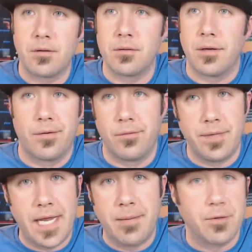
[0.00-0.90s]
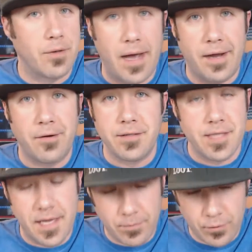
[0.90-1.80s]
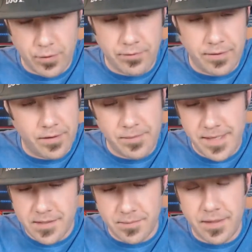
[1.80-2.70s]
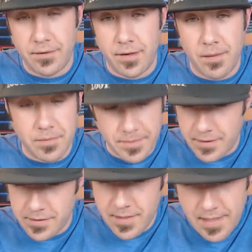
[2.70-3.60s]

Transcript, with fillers: I don't know named or hired as the head brewer over there, and he makes some killer hoppy beers.